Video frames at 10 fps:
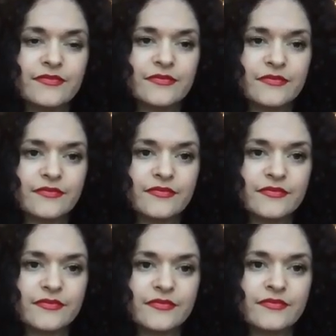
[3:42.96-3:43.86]

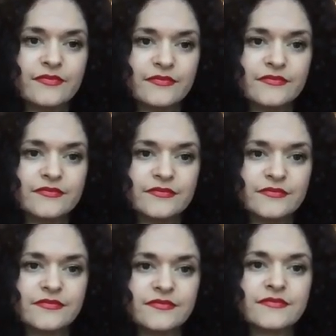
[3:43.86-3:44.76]

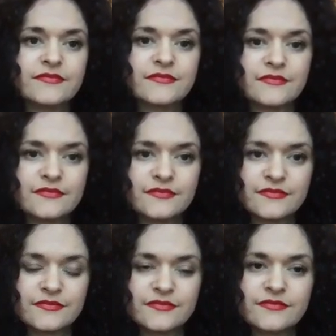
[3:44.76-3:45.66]

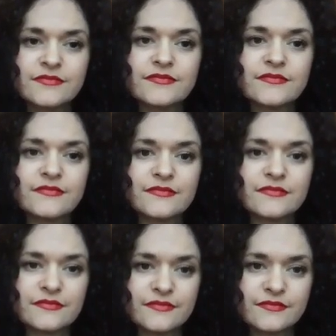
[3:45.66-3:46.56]

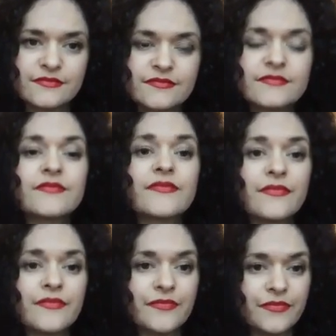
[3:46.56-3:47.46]

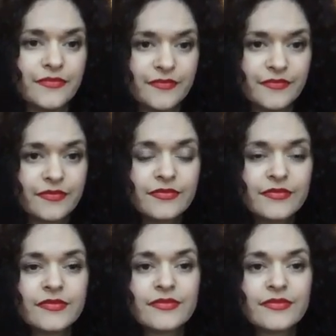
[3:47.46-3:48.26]
(not speaking)